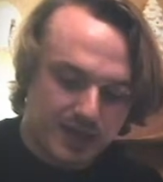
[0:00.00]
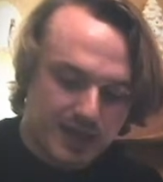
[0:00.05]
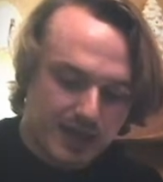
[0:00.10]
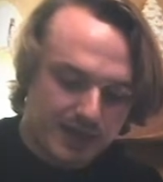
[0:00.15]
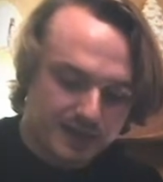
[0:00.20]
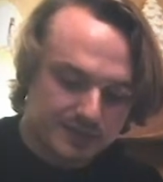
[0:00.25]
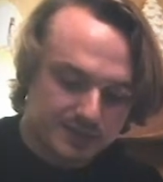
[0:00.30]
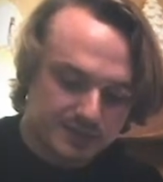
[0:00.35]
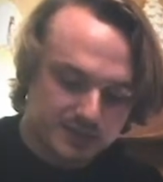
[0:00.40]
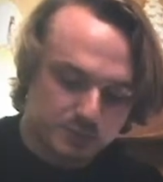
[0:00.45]

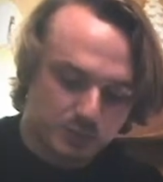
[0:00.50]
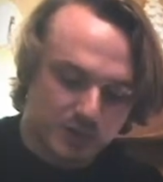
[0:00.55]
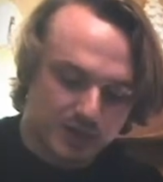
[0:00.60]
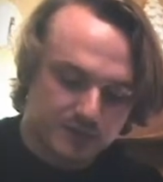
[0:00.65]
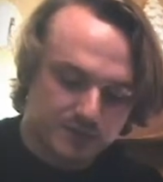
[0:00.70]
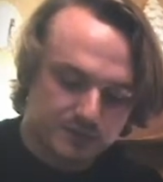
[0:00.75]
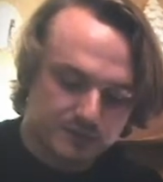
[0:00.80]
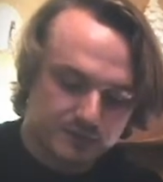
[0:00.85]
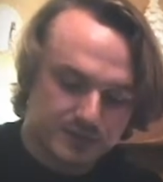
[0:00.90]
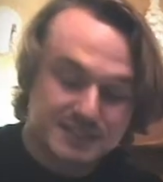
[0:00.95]
and his
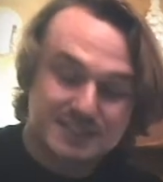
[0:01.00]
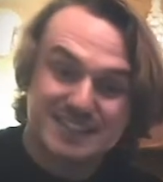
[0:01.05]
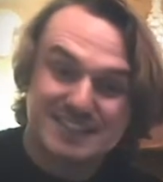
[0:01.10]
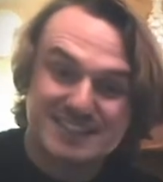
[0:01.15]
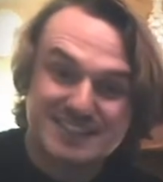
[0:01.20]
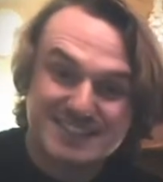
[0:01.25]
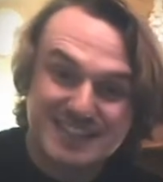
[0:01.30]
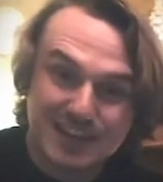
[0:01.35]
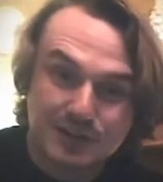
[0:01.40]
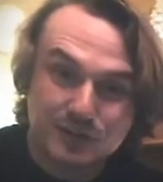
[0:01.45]
wife to
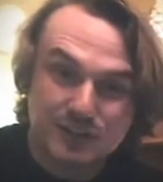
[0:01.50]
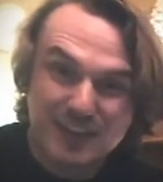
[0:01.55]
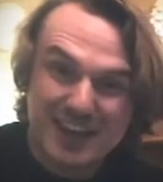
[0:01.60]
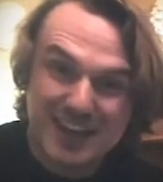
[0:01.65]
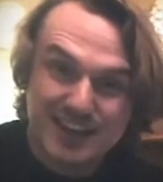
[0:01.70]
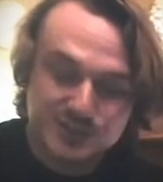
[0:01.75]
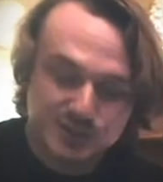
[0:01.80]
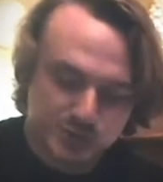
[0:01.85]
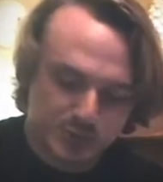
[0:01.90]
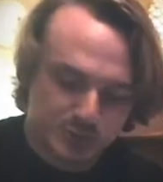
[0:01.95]
sell their
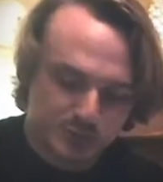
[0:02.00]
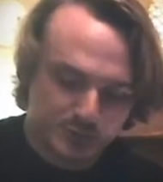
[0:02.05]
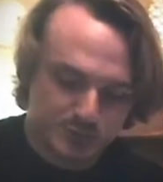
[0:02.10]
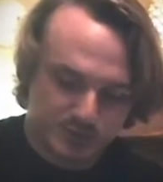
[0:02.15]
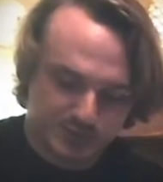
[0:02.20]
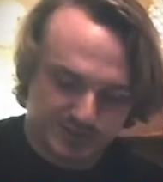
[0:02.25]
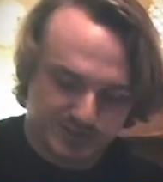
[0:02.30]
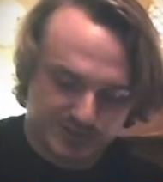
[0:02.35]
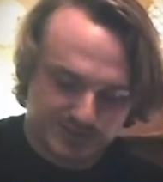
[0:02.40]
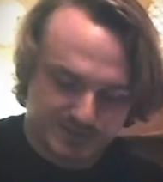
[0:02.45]

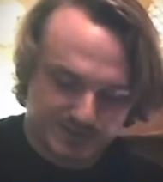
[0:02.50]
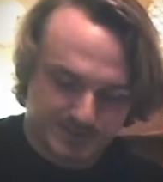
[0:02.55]
shoes.